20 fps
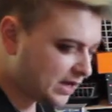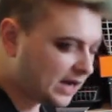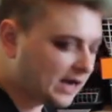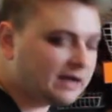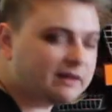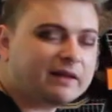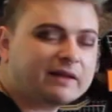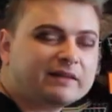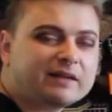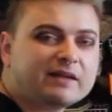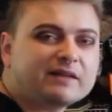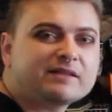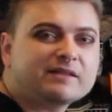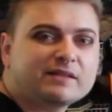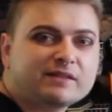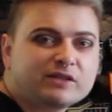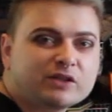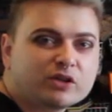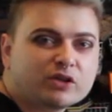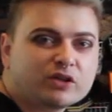I like that it
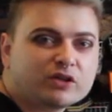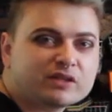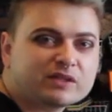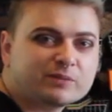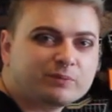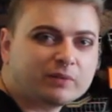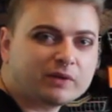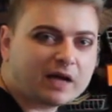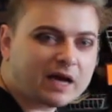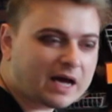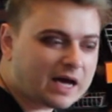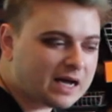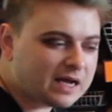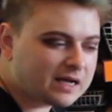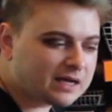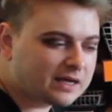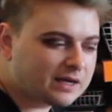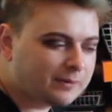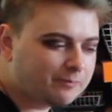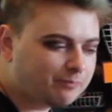still looks black,
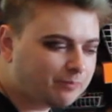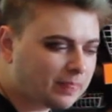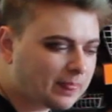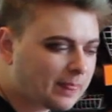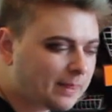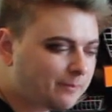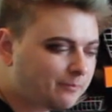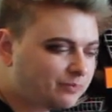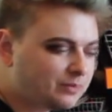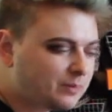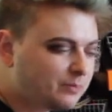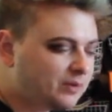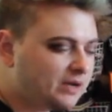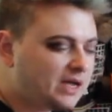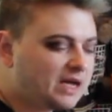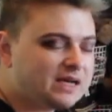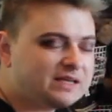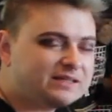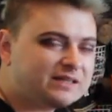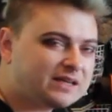but
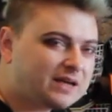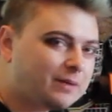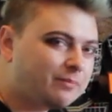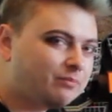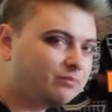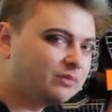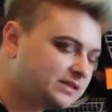it has like a